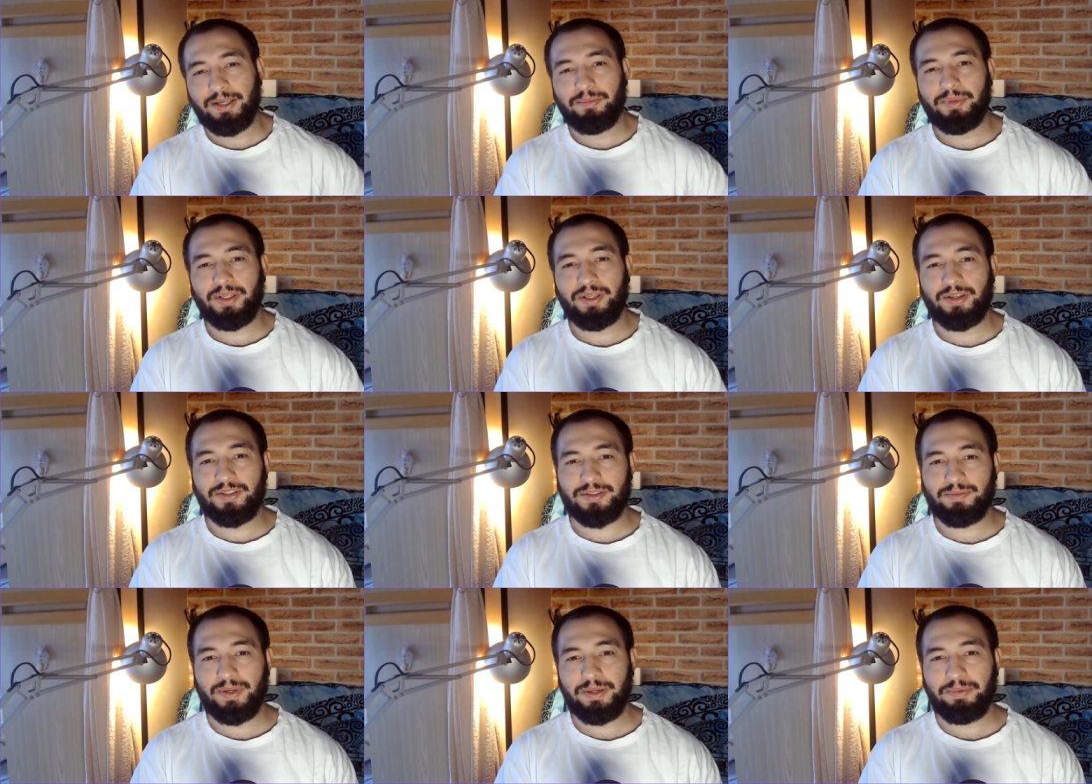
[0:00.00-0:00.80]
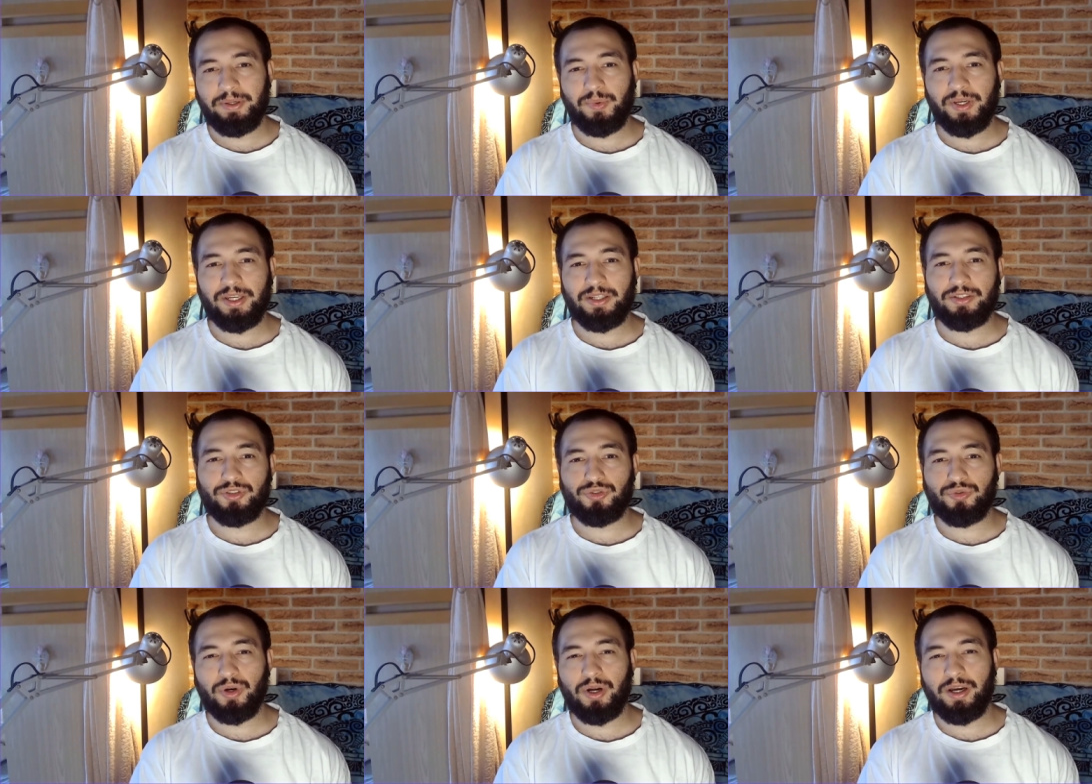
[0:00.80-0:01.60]
because maybe we can
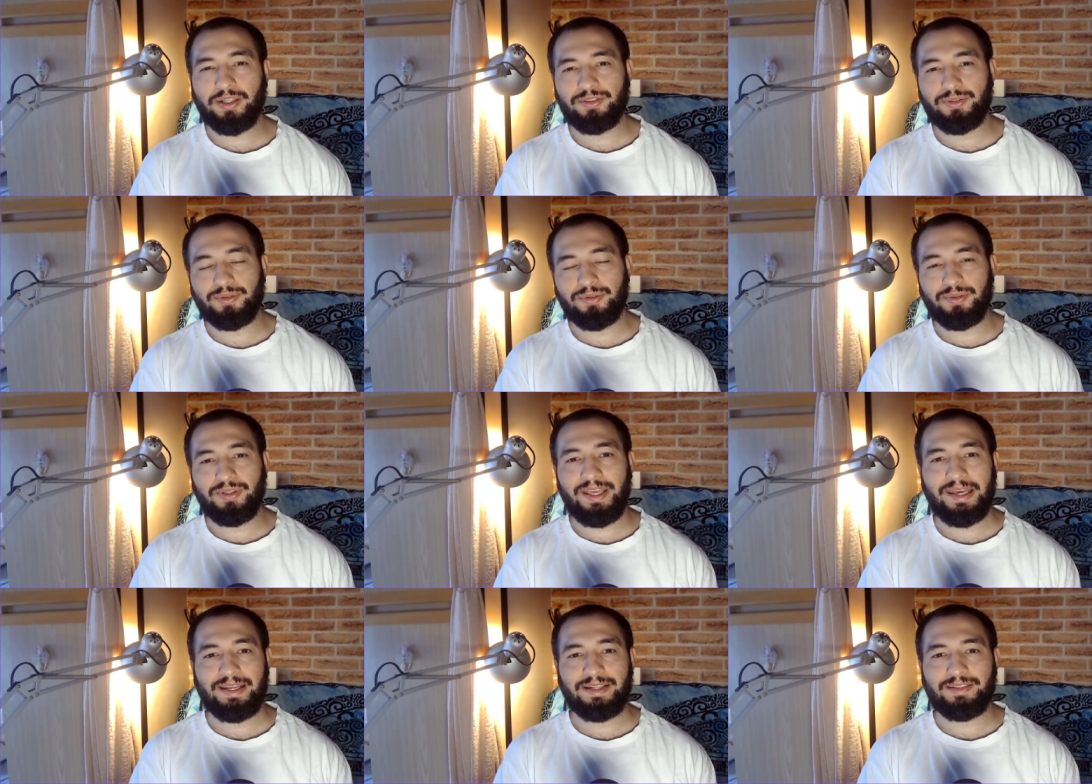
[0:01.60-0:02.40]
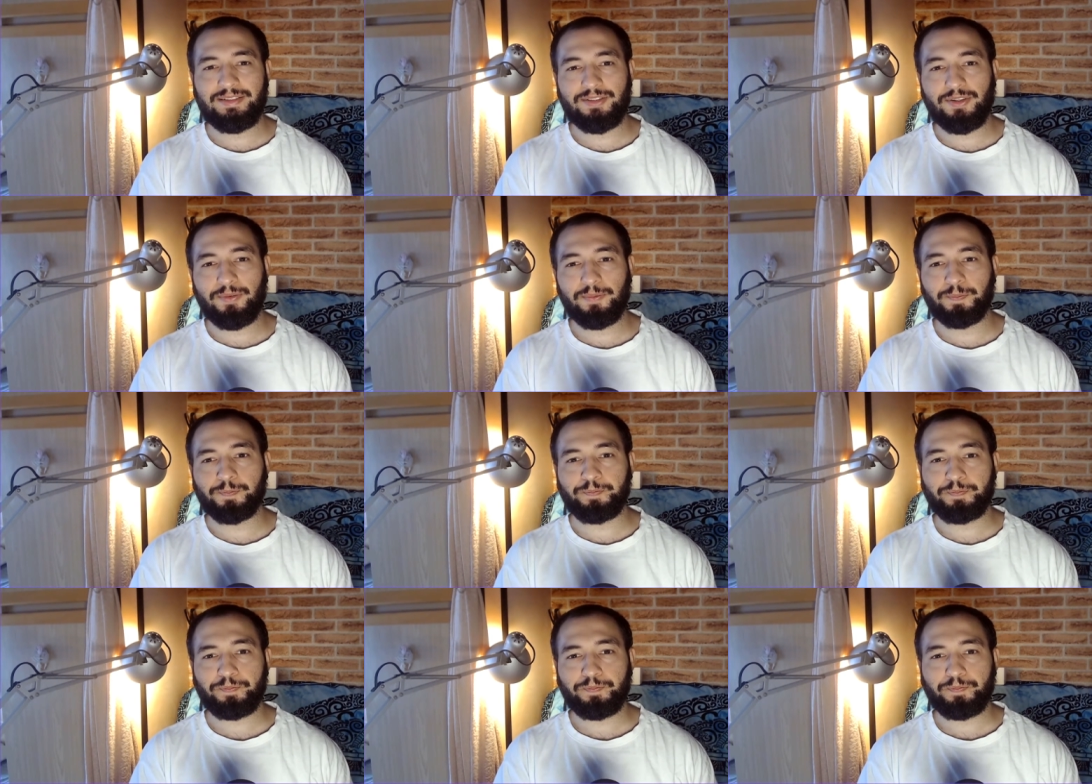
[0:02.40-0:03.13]
try to get some